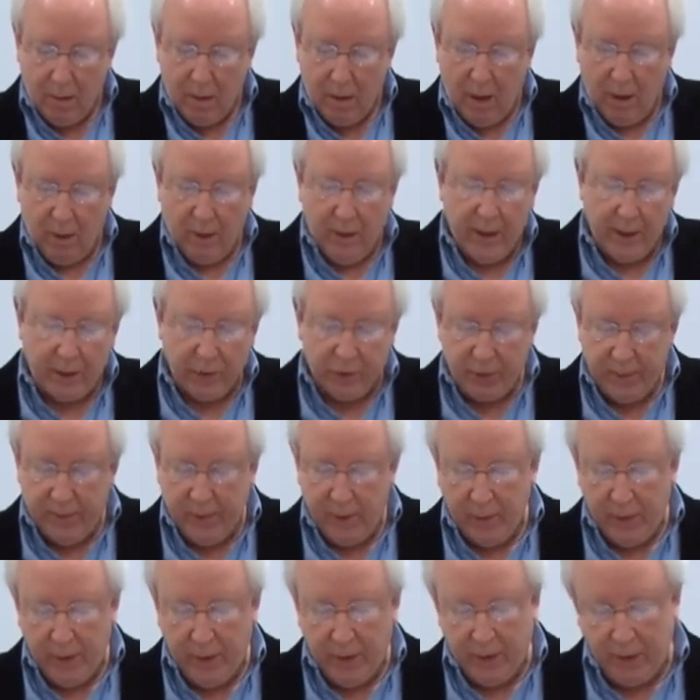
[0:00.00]
I'll actually
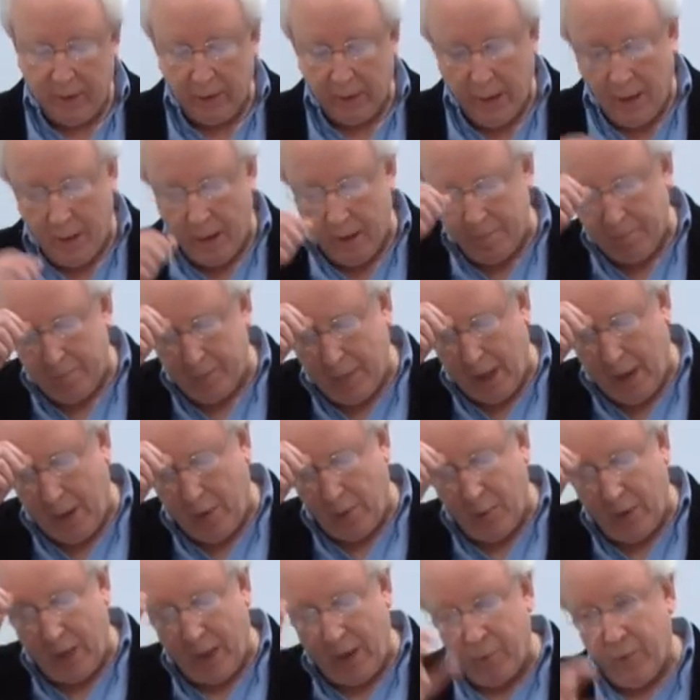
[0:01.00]
be reading, um,
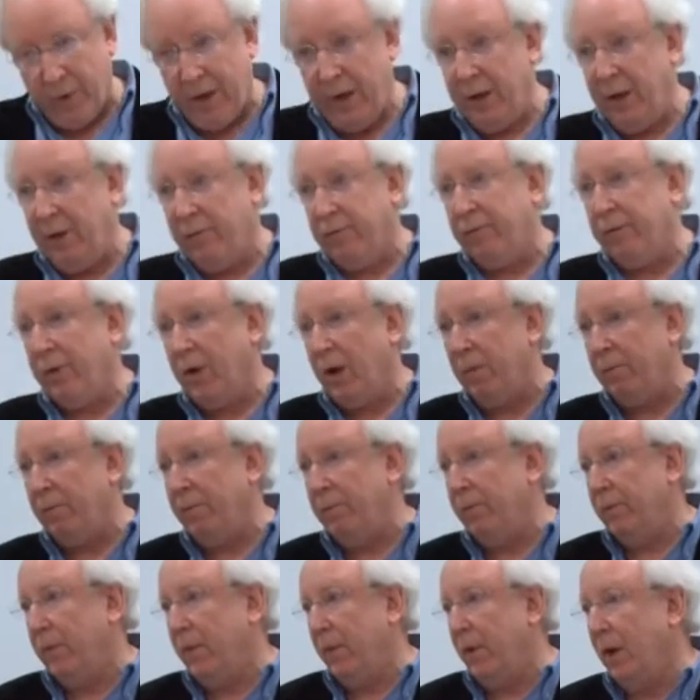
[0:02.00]
what I'm reading
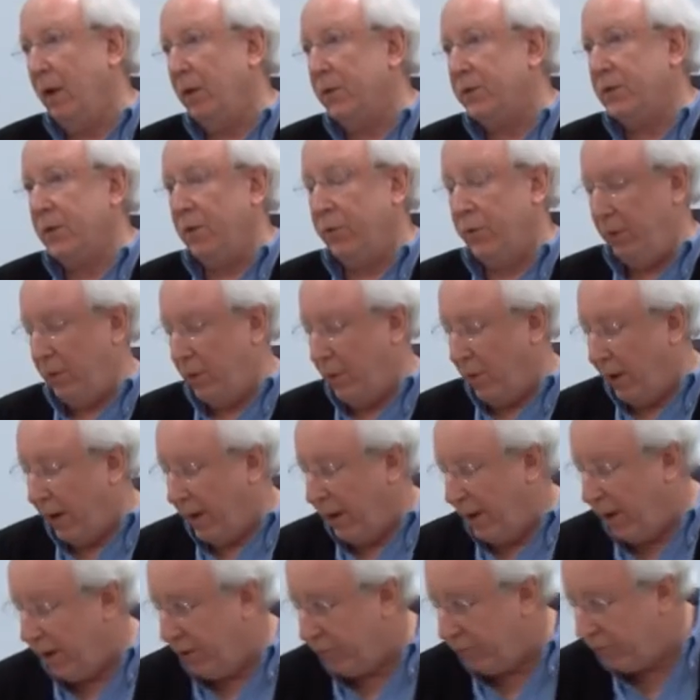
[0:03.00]
from, uh, so you know, I
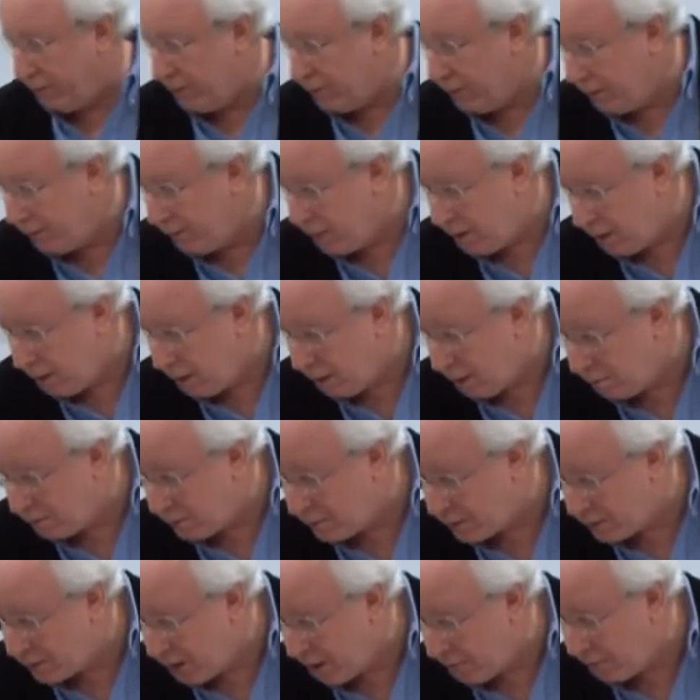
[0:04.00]
have um,
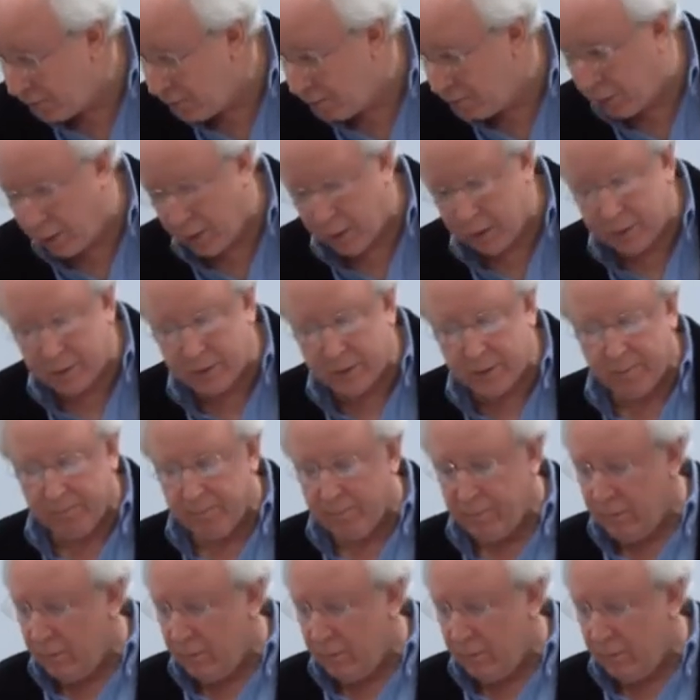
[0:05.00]
several books.